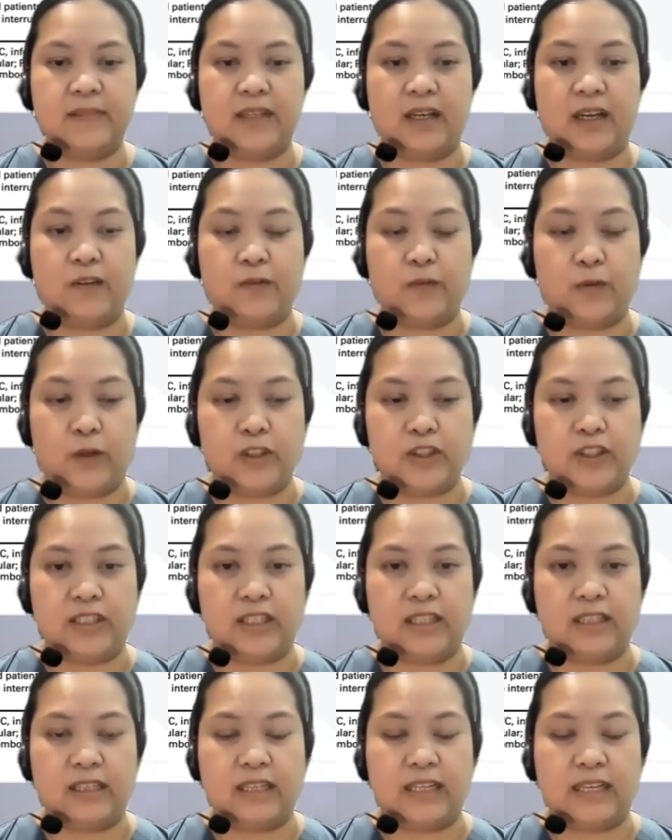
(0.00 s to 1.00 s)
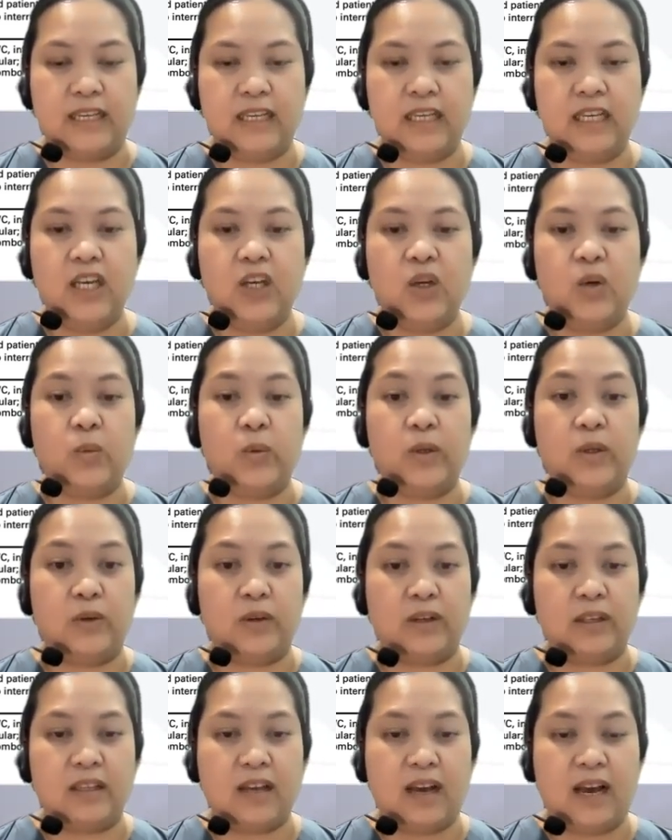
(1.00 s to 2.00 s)
Unfortunately, we do
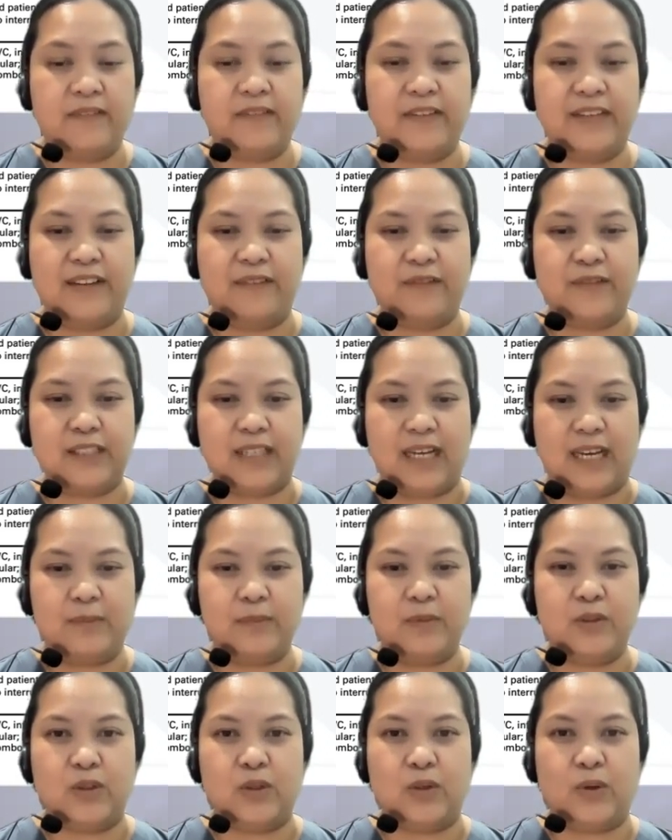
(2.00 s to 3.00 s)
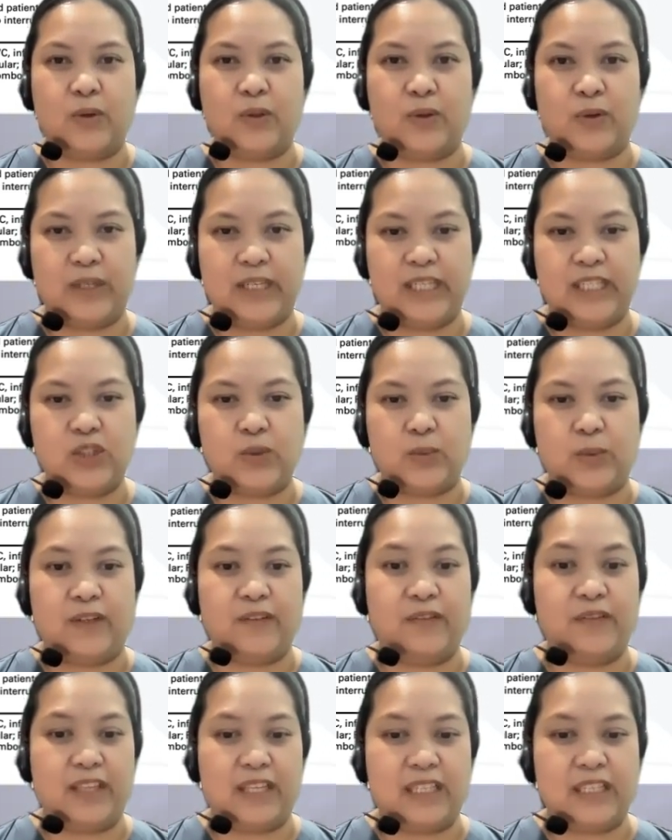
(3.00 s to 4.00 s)
not have enough time to go through each one
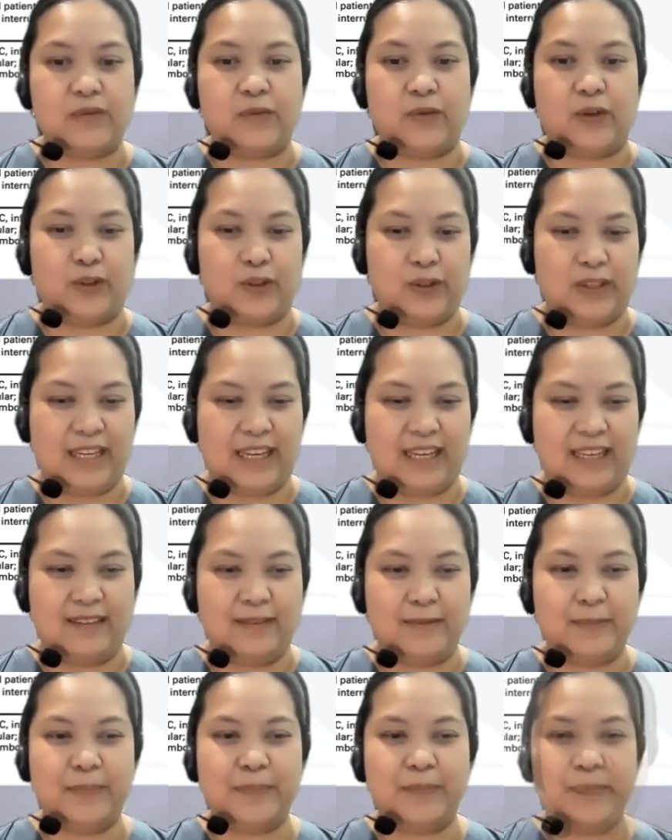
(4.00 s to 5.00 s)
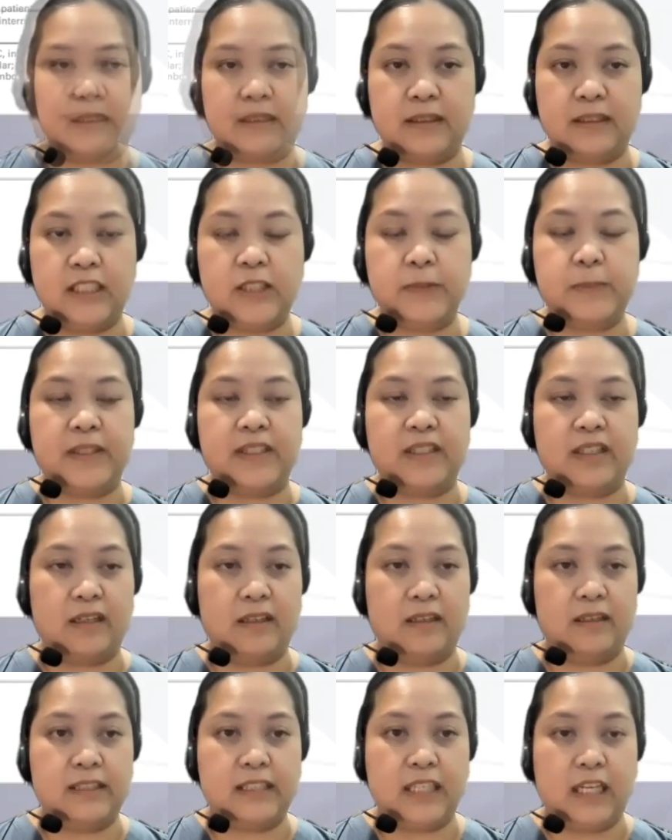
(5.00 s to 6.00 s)
of these for today. This
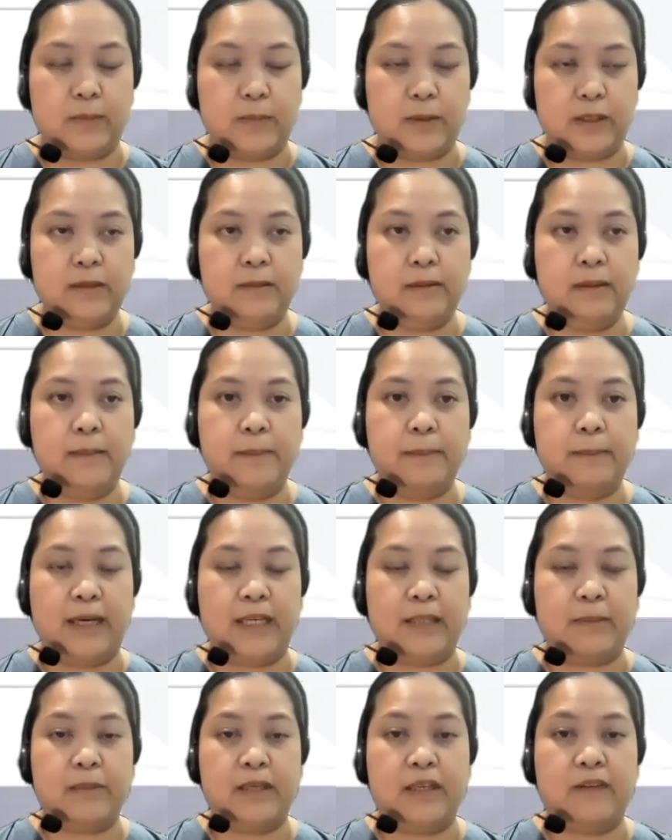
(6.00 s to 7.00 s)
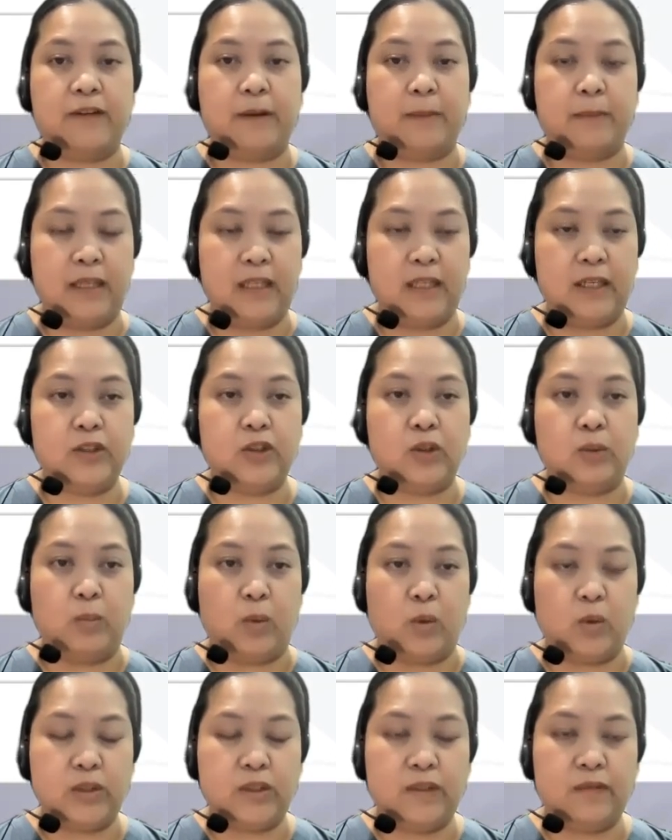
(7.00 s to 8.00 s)
particular table might be familiar to
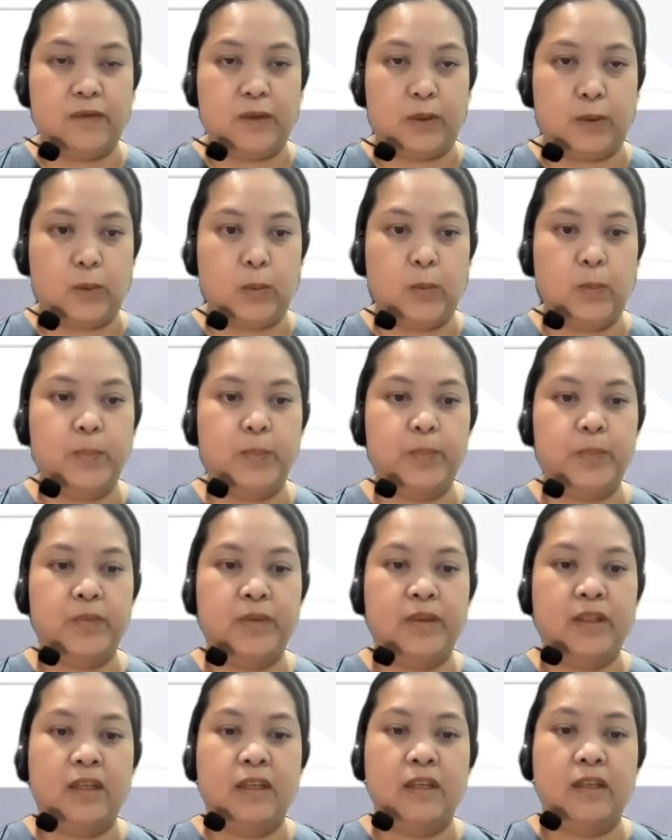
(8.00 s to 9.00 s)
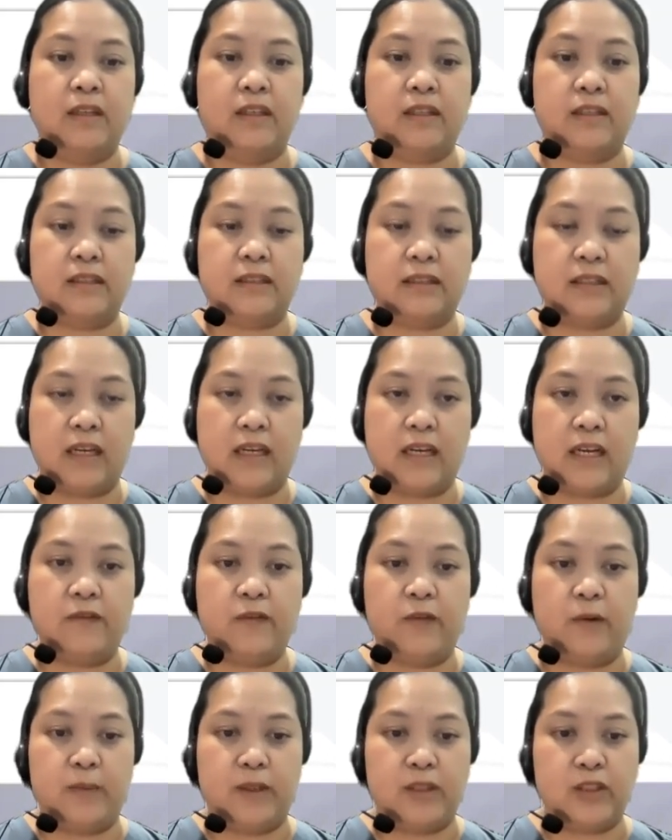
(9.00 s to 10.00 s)
most of you. This is taken
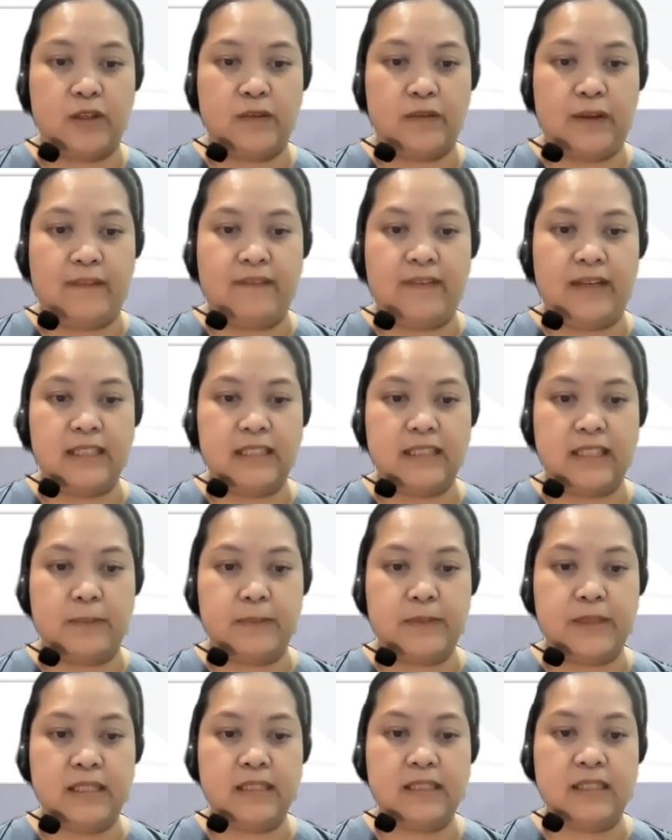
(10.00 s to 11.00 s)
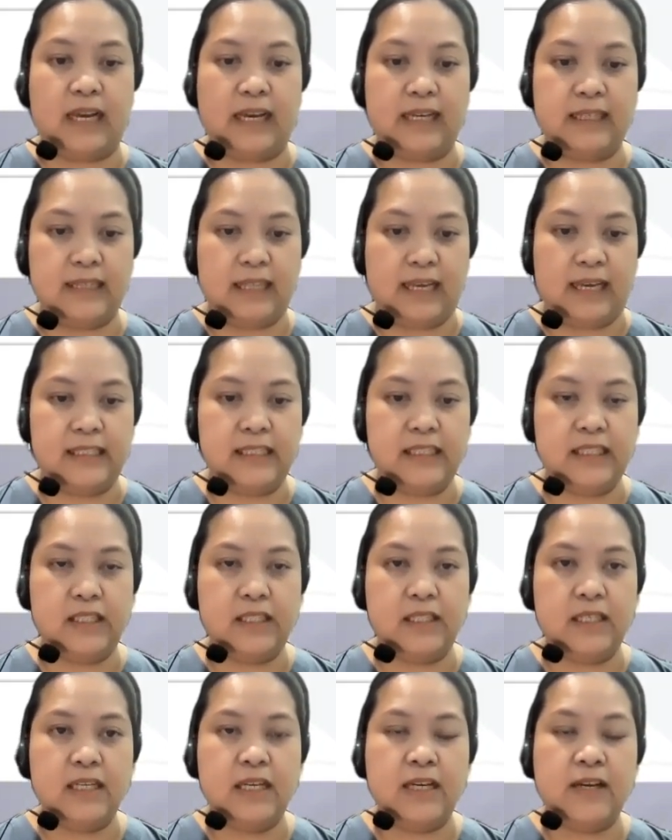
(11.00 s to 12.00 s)
from the Surviving Sepsis Guidelines
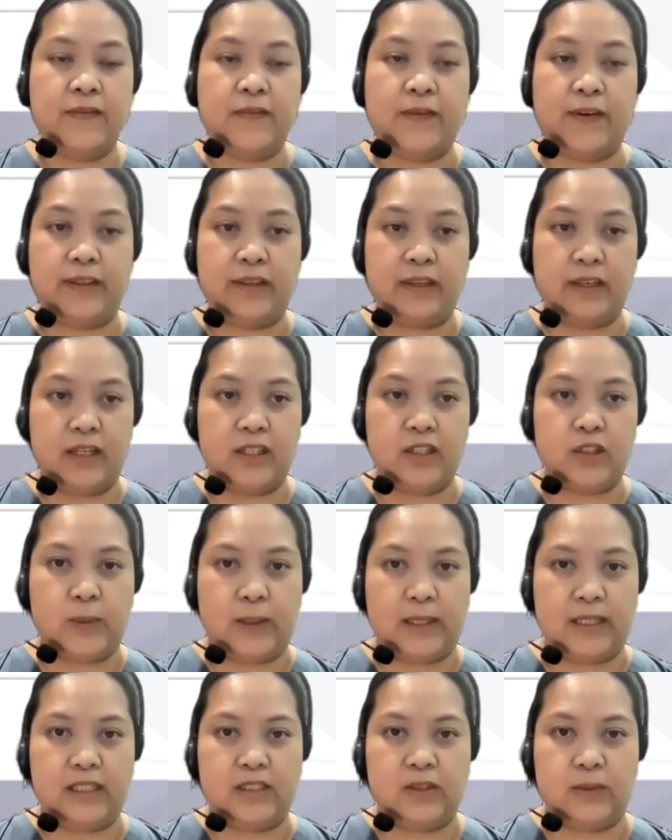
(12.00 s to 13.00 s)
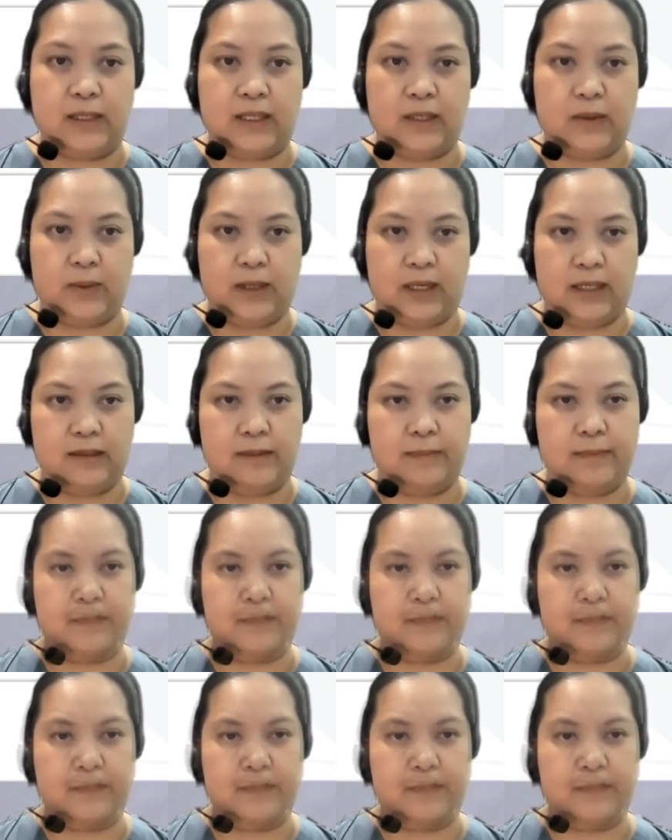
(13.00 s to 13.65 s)
for the year 2021.